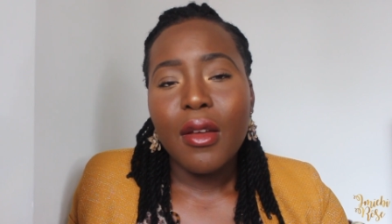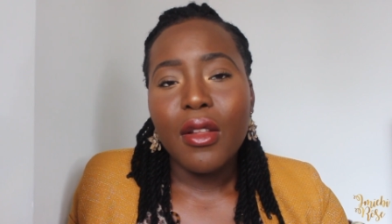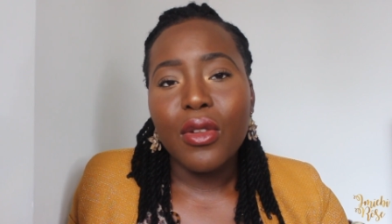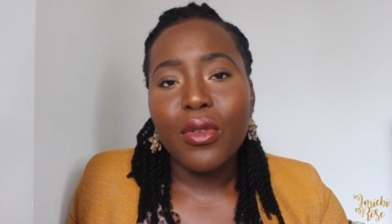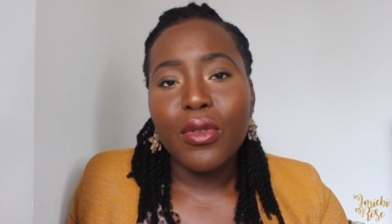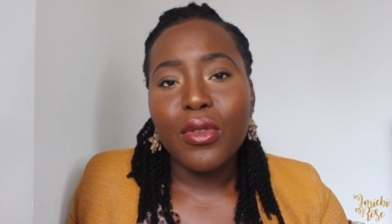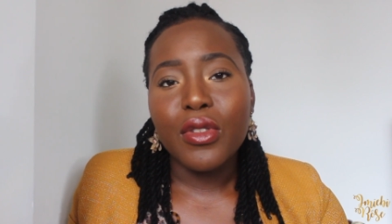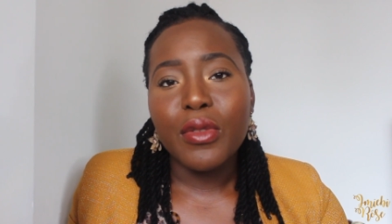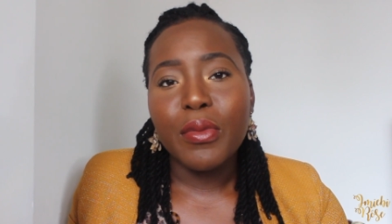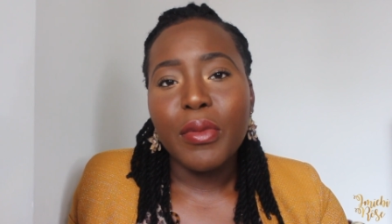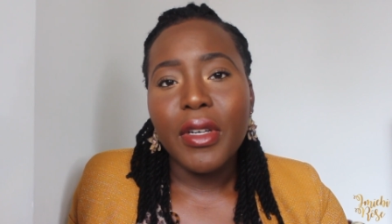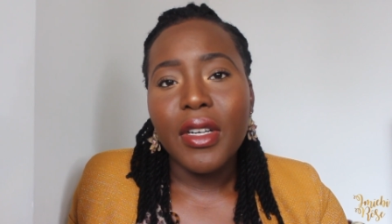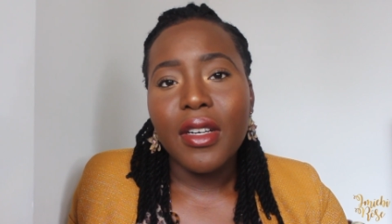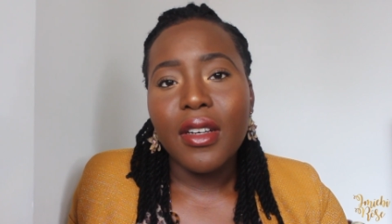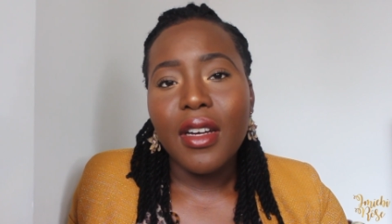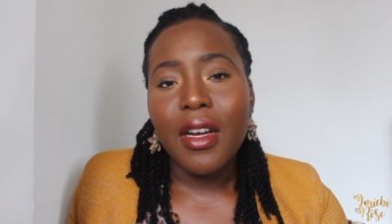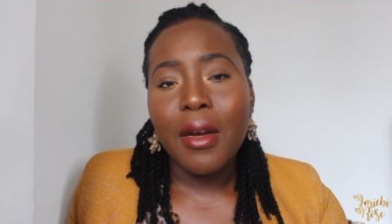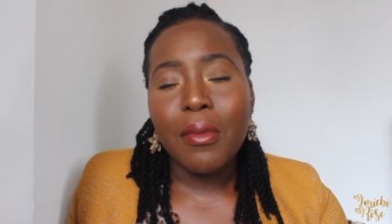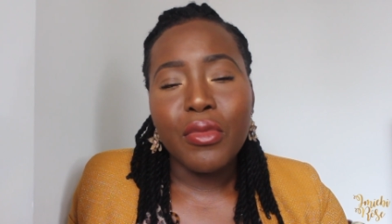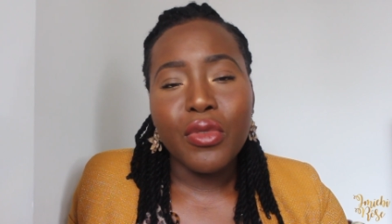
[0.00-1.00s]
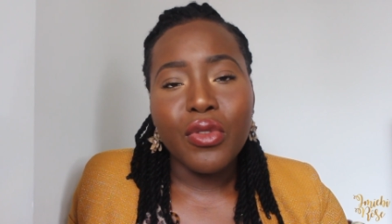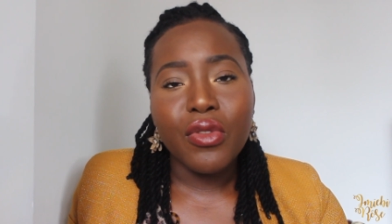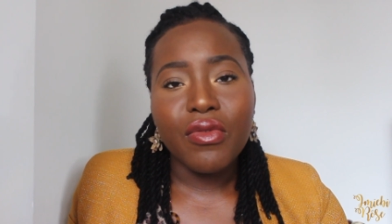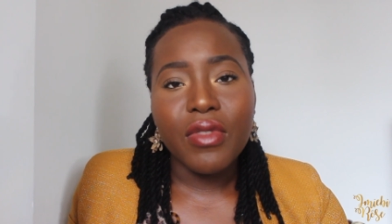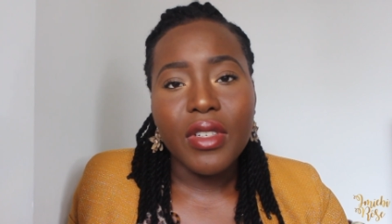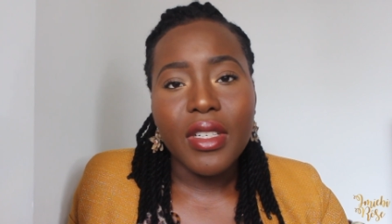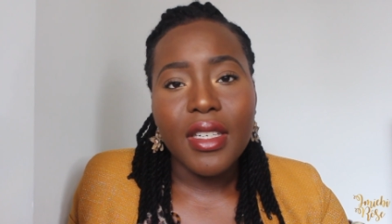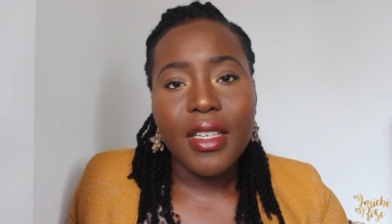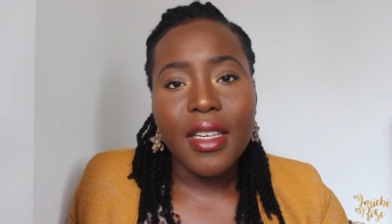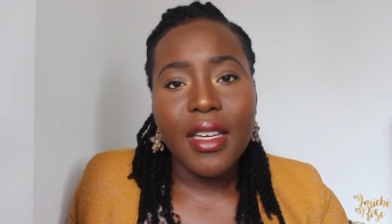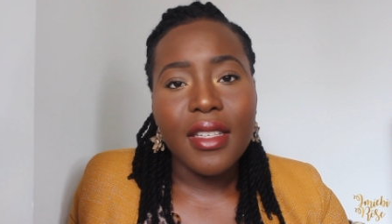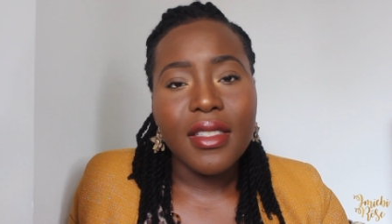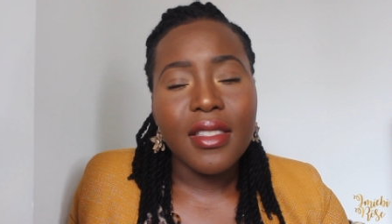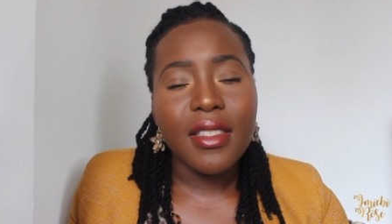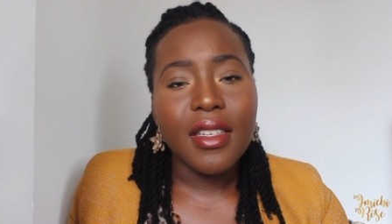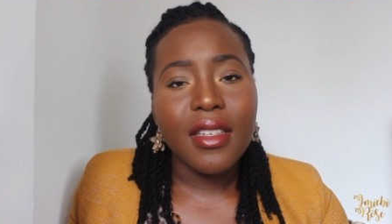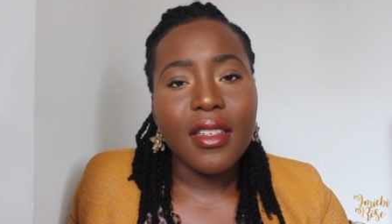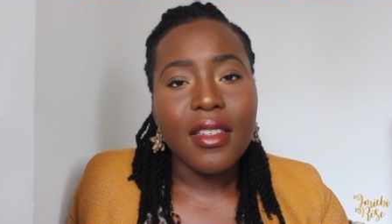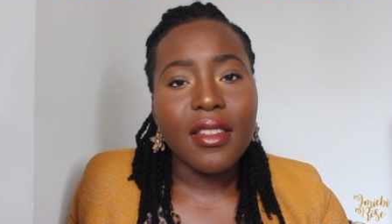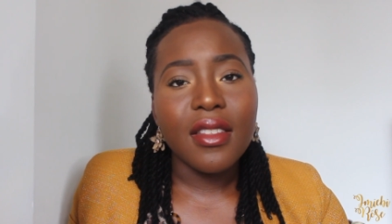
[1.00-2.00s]
Lord, but I'm not really
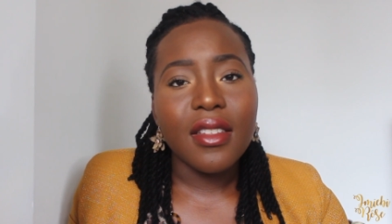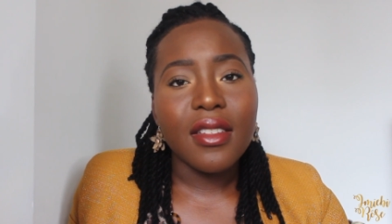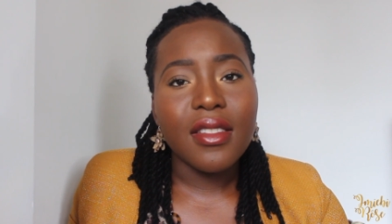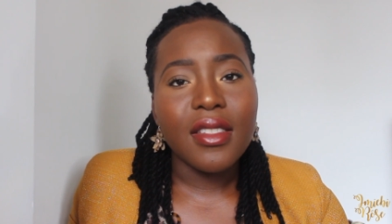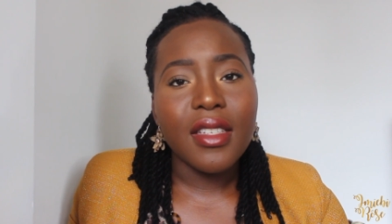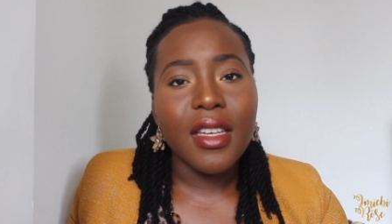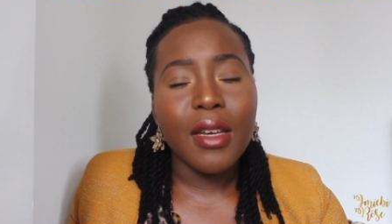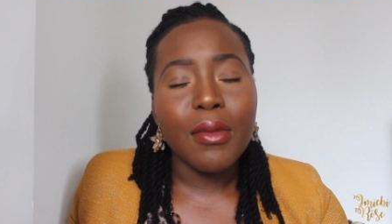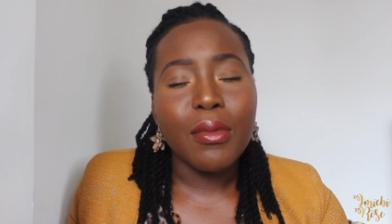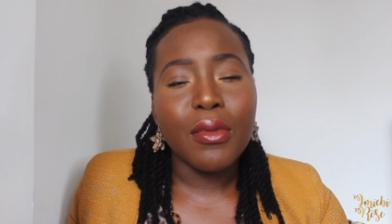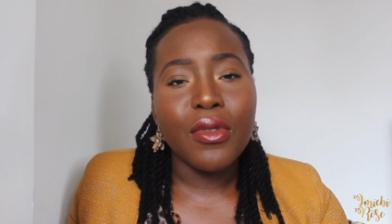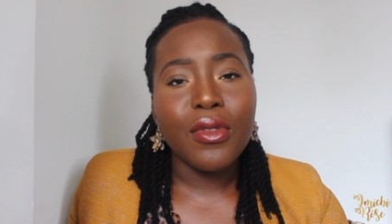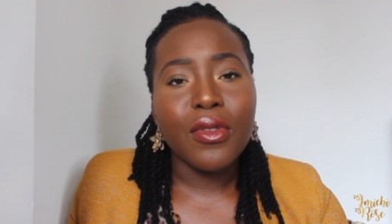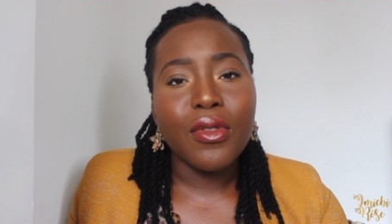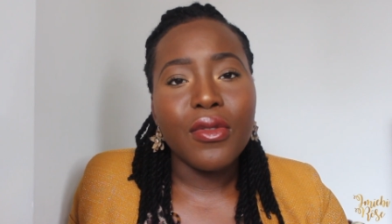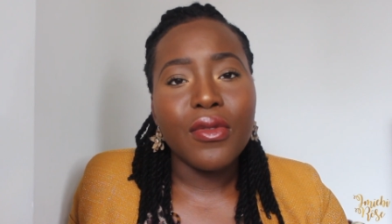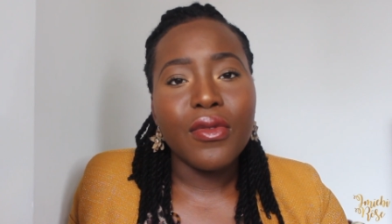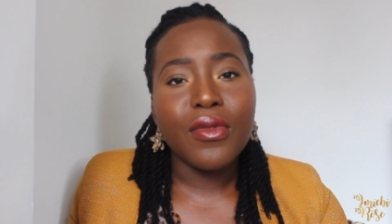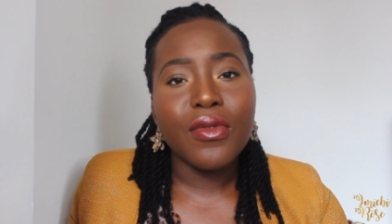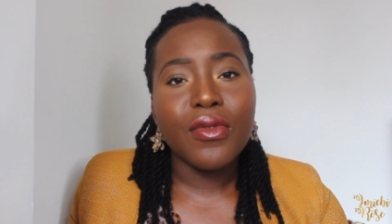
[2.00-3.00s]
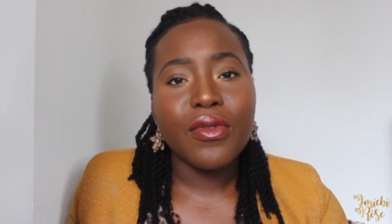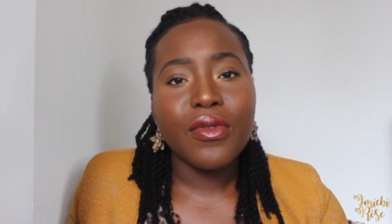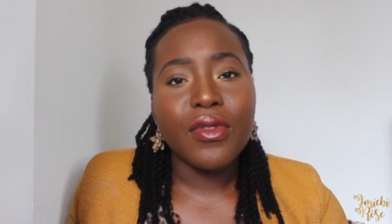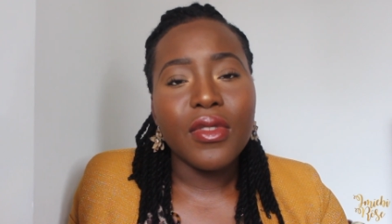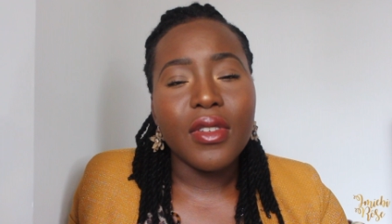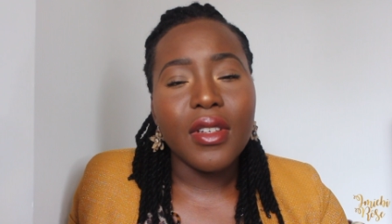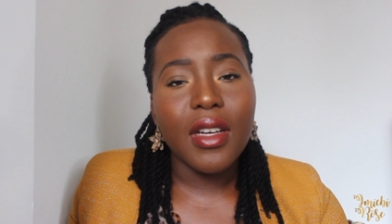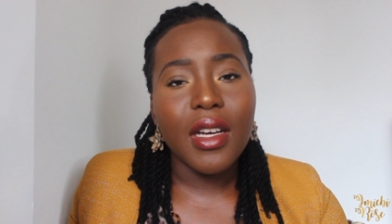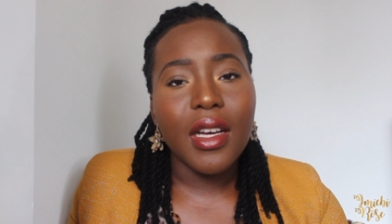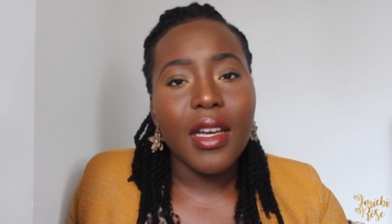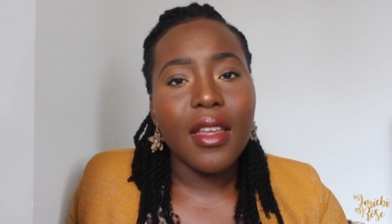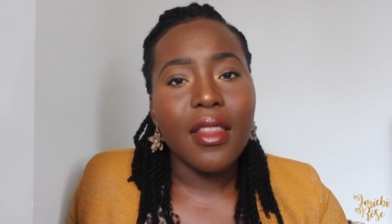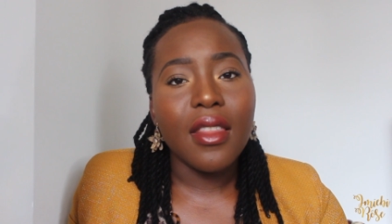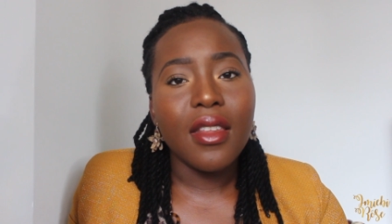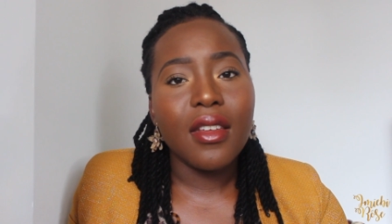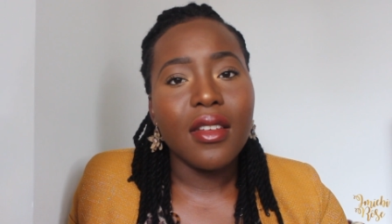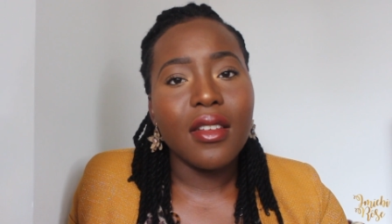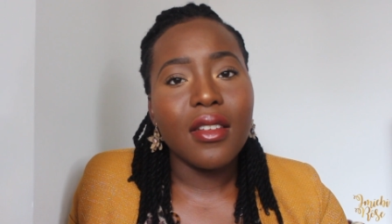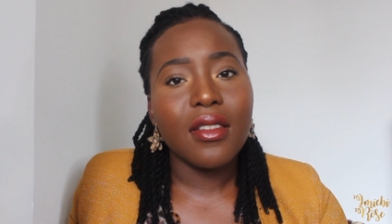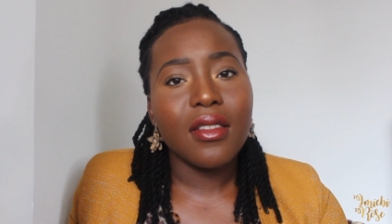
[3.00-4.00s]
getting the type of guy
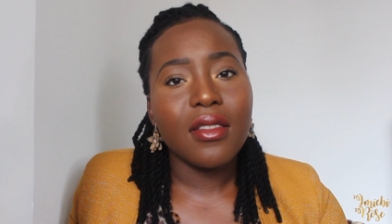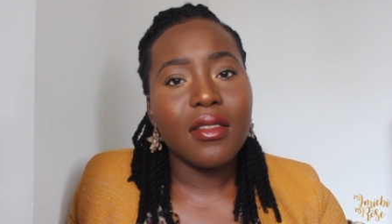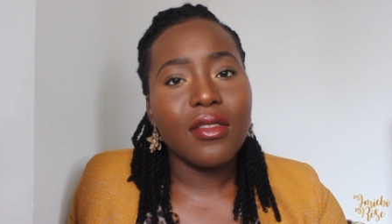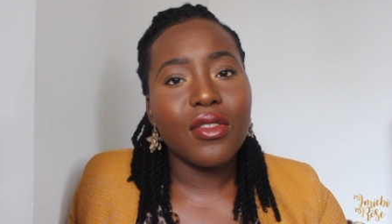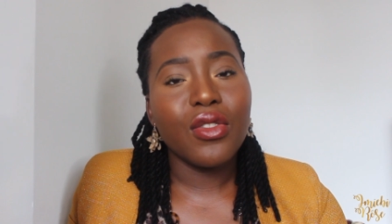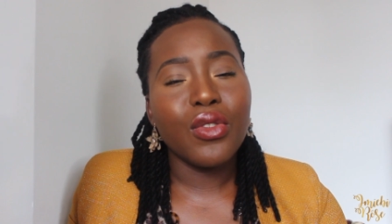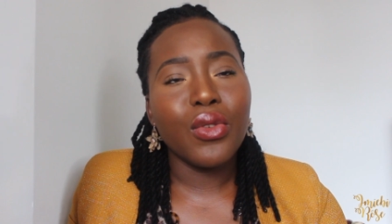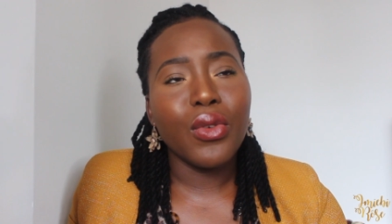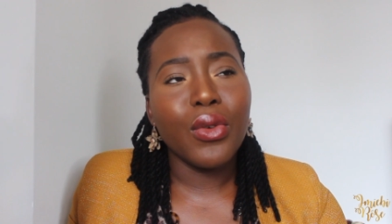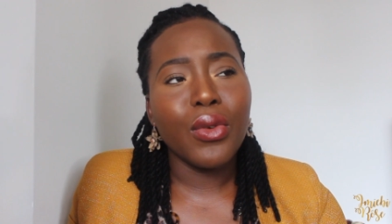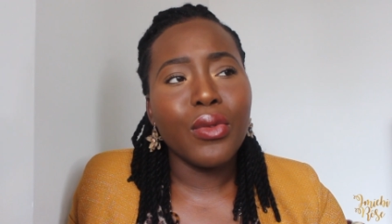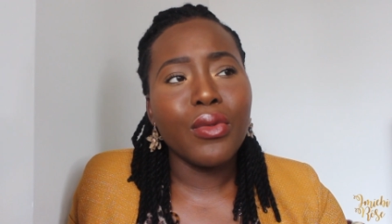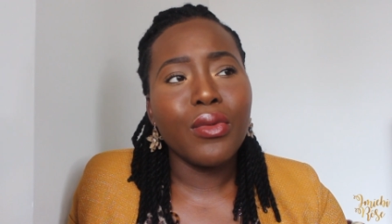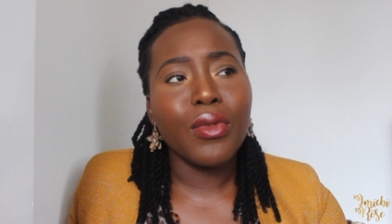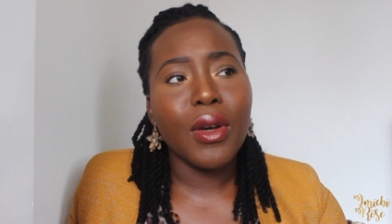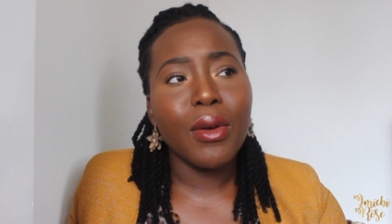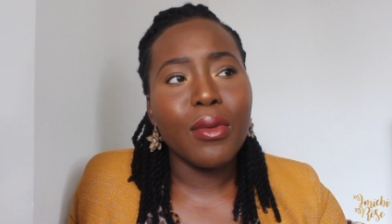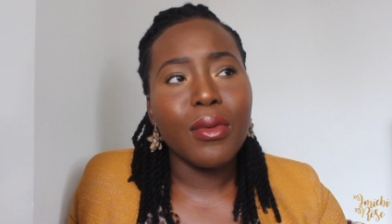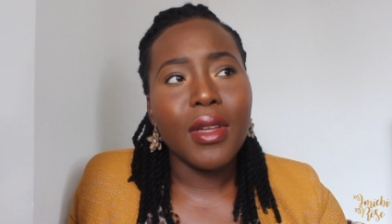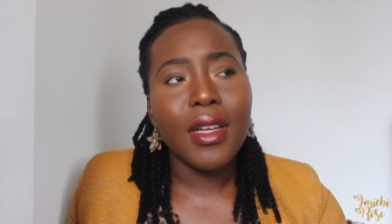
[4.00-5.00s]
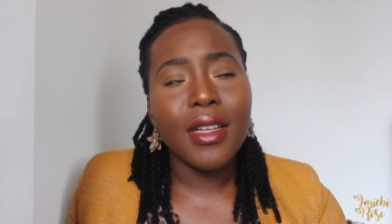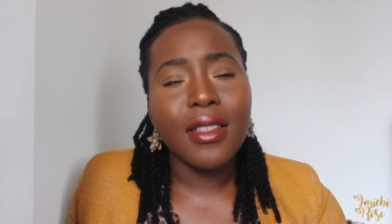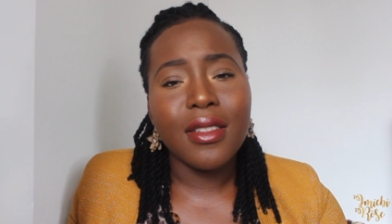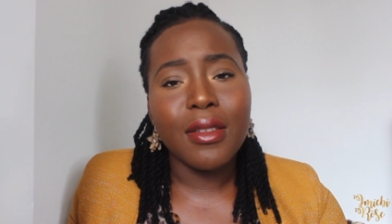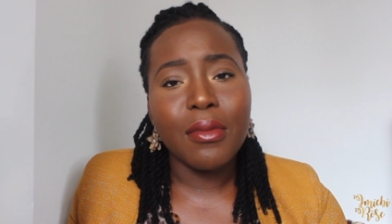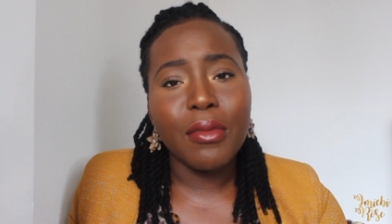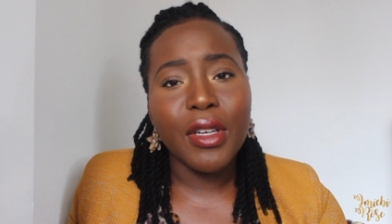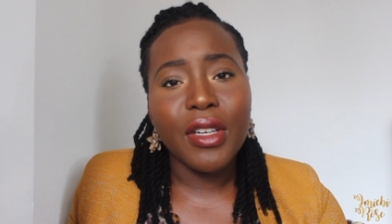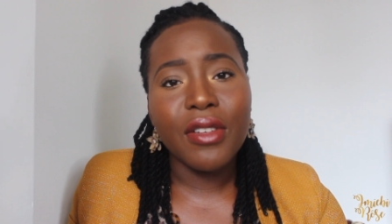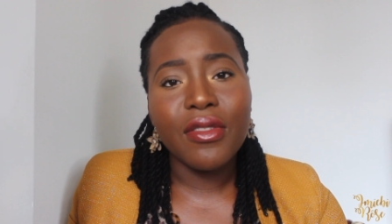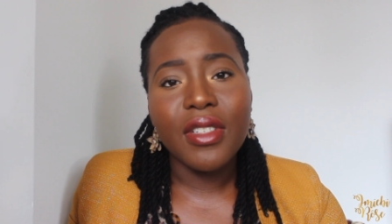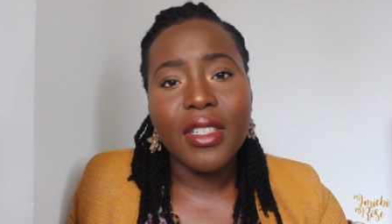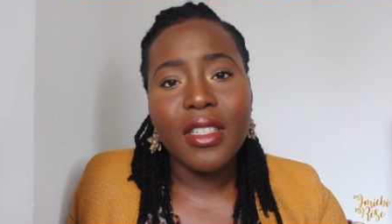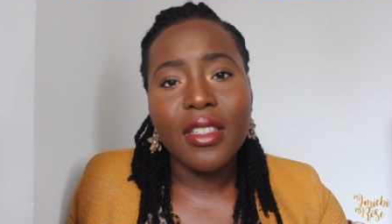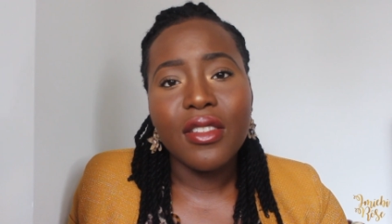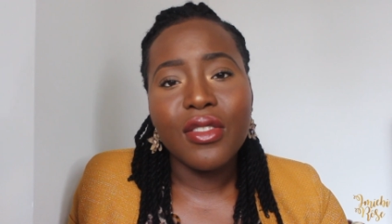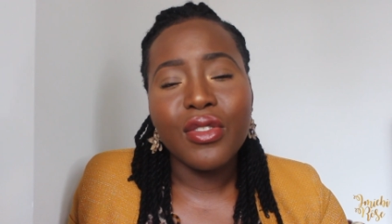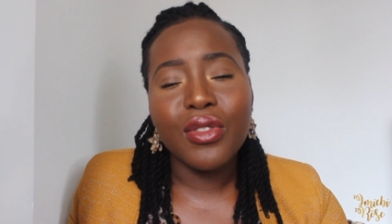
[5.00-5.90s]
that, you know, I would like to marry.